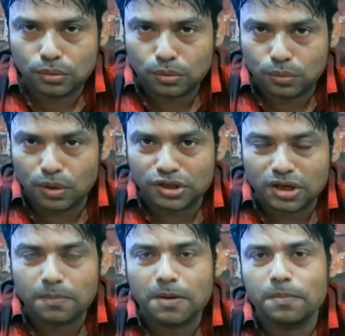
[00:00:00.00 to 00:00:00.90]

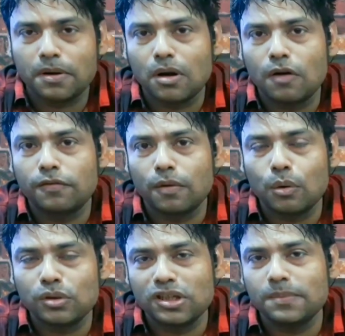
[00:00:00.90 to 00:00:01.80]
question paper of
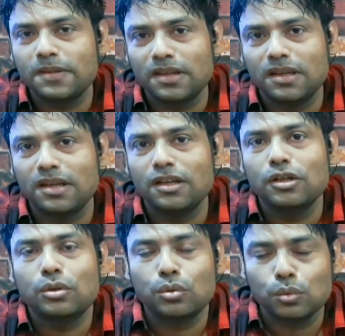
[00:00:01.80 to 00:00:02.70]

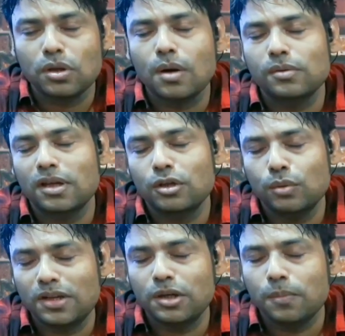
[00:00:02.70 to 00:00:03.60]
OTBE
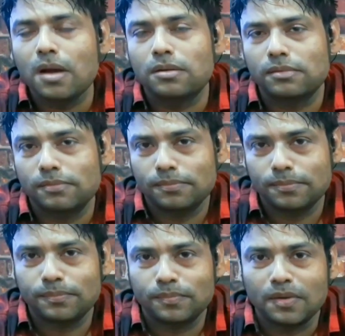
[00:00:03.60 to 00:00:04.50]
2021.
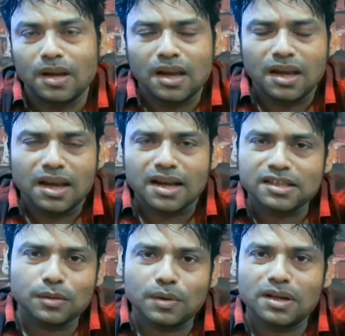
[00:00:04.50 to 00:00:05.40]
As
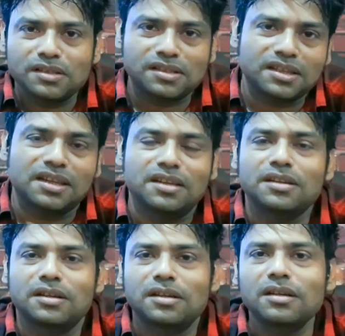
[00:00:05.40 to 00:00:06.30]
you can see
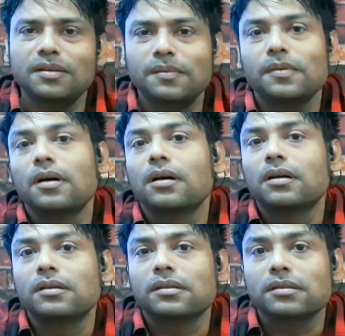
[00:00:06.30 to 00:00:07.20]
here,
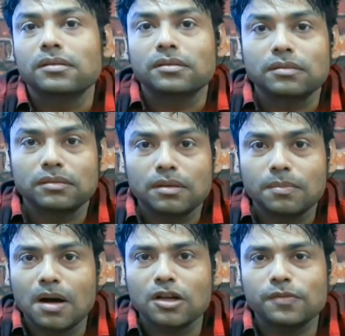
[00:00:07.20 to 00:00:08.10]
the
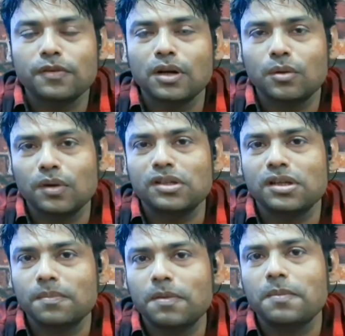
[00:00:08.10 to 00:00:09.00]
marks for a
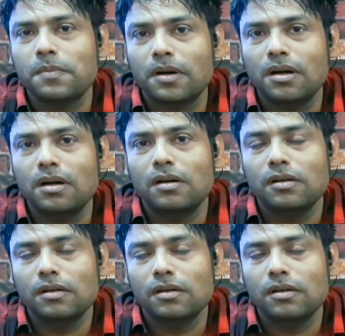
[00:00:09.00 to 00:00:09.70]
question paper